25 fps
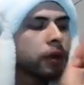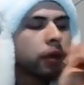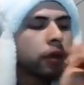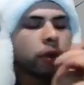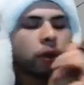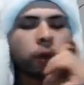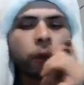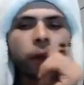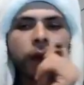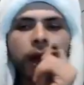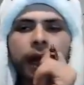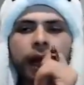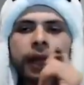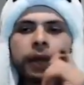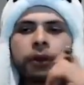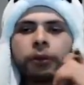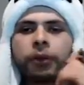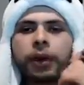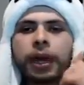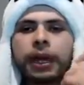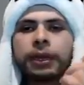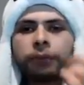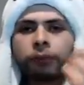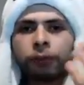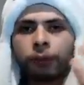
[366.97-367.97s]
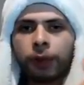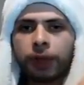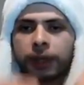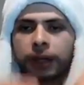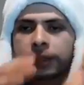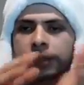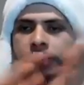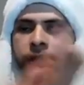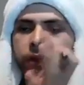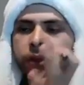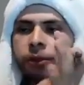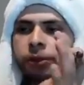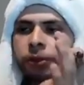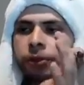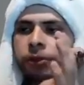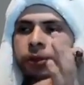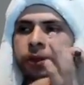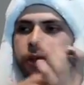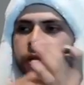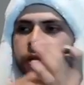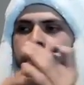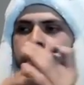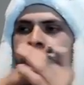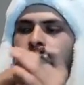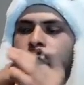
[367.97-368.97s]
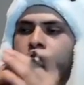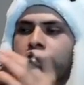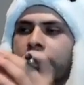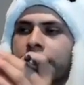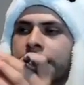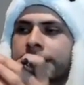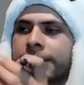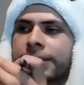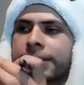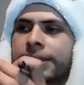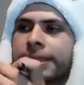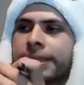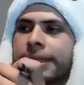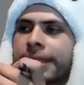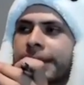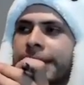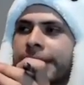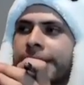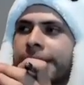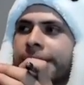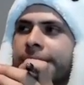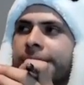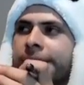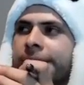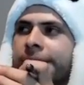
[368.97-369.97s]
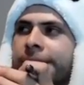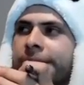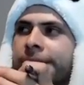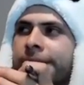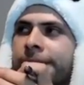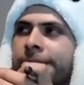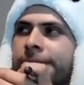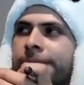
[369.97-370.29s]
what I want to stress is,